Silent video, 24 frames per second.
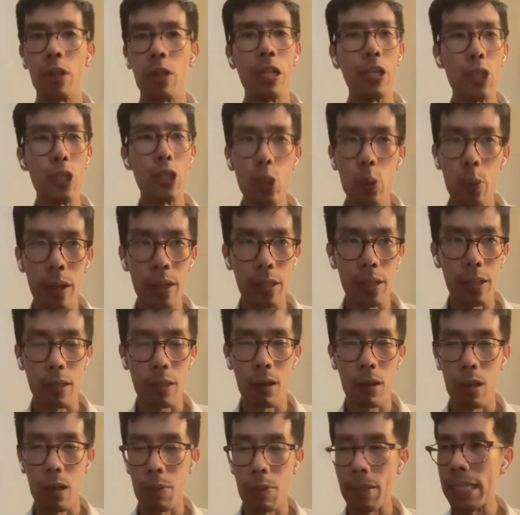for the U.S.
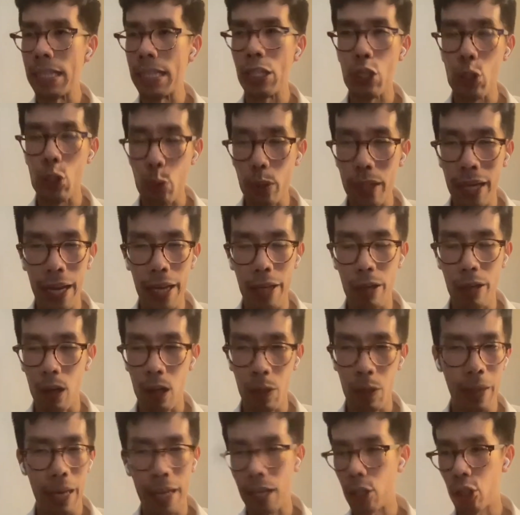economy, in the UK
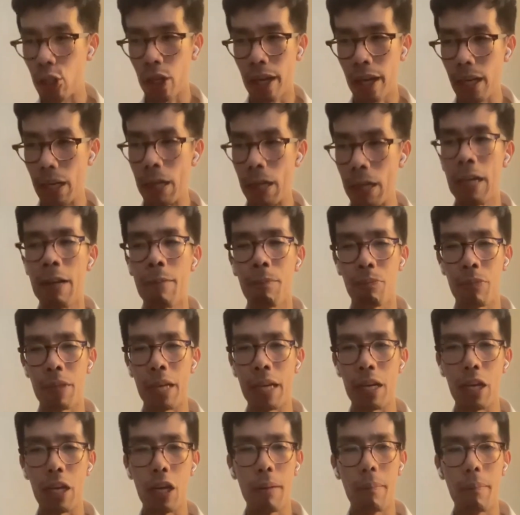economy, and in China,
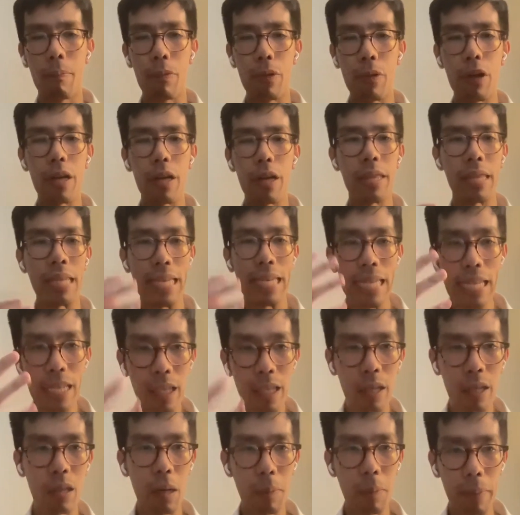that the
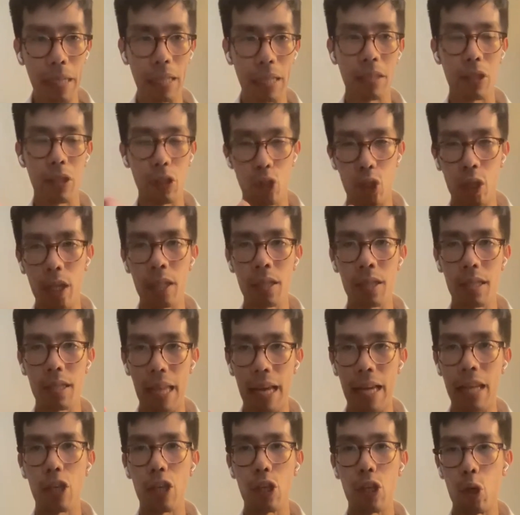economics suggests
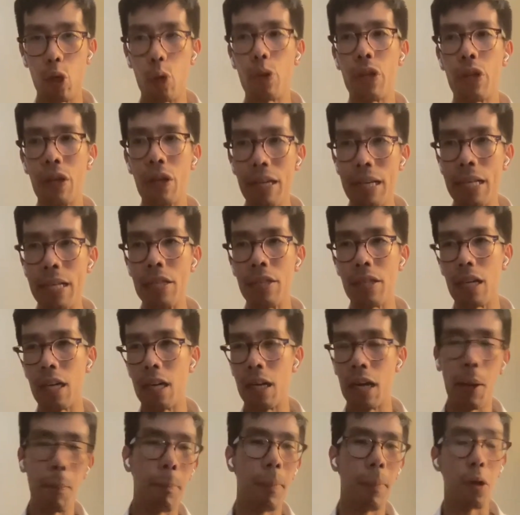that there is
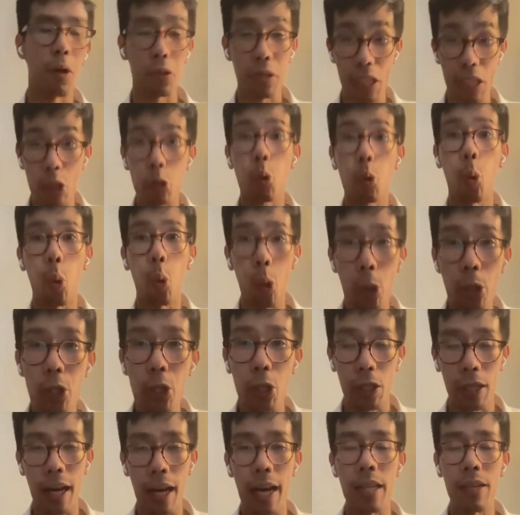a
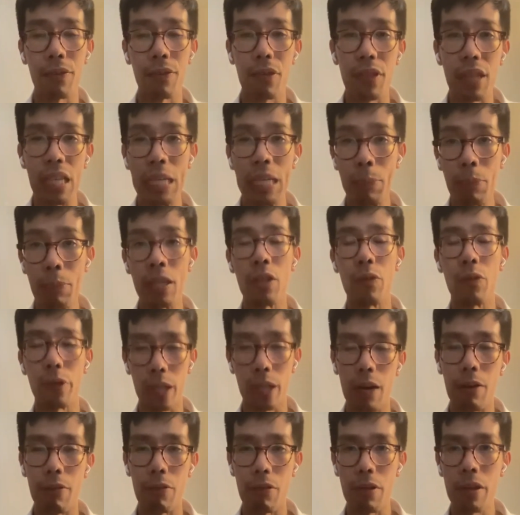multi-quarter kind of theme in the
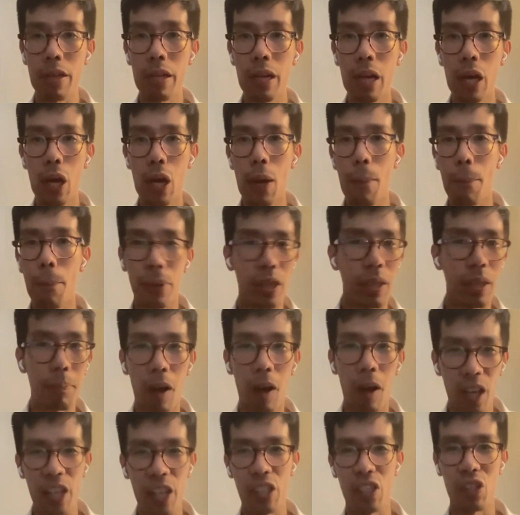recovery, but the
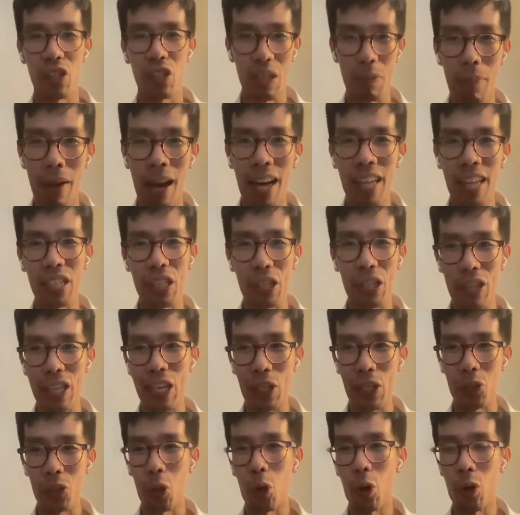markets are demanding
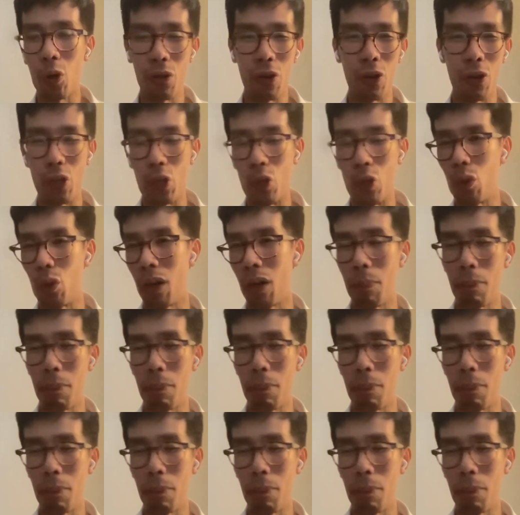things over